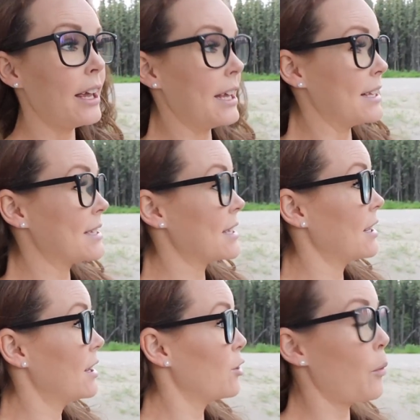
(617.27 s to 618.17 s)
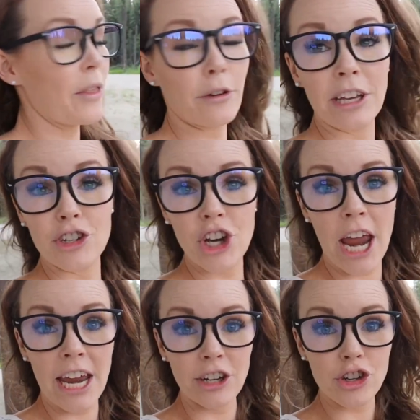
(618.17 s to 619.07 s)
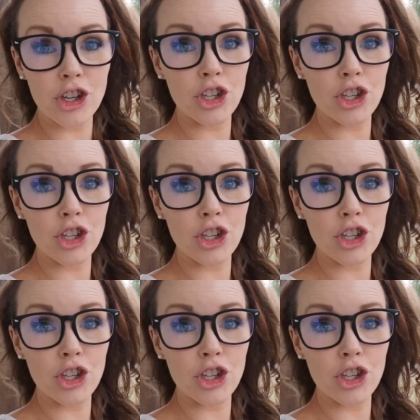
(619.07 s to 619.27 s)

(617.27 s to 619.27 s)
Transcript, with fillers: is the weather can change